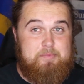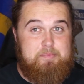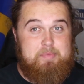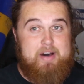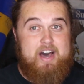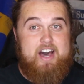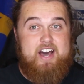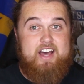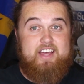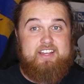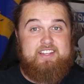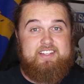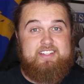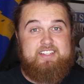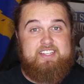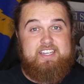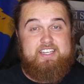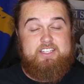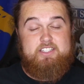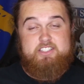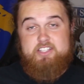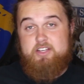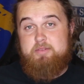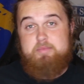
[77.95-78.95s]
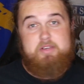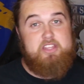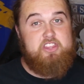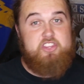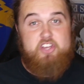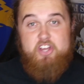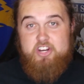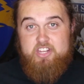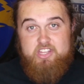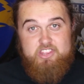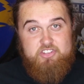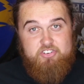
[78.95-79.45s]
but he's going to be
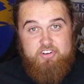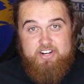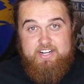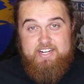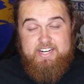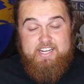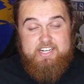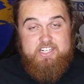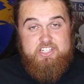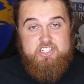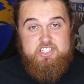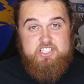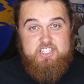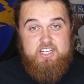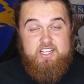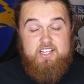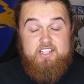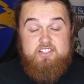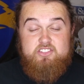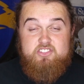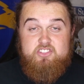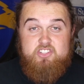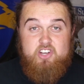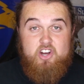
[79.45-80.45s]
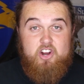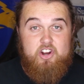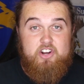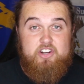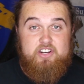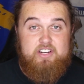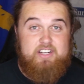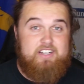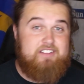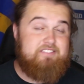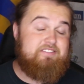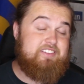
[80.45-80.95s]
33 next year, so
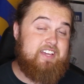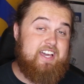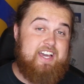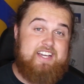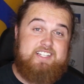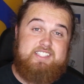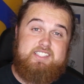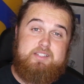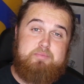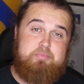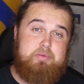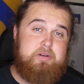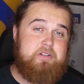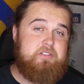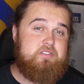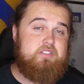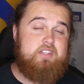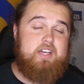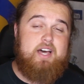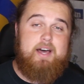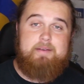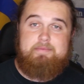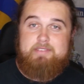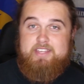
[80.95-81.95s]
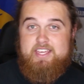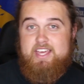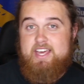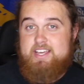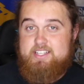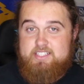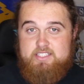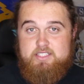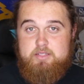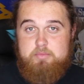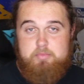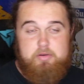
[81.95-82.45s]
if he hangs the boots up, he
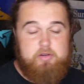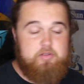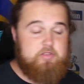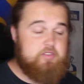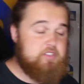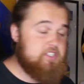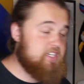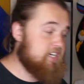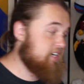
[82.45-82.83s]
hangs the boots